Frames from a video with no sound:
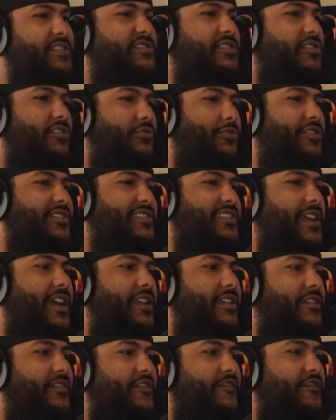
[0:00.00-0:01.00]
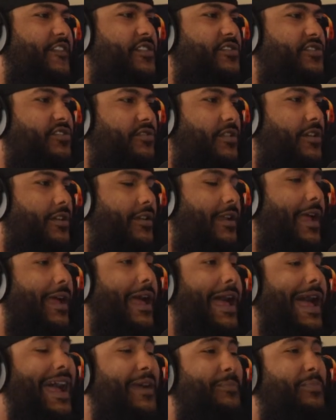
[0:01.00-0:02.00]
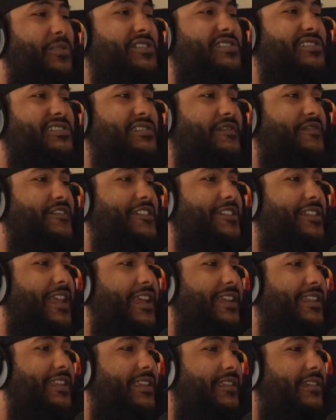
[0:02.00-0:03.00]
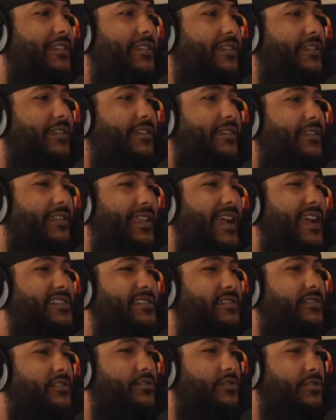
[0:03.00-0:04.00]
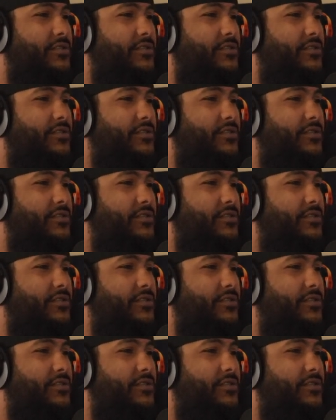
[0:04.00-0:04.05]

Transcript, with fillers: on what side of the fence you're on. I, I personally feel like that's a little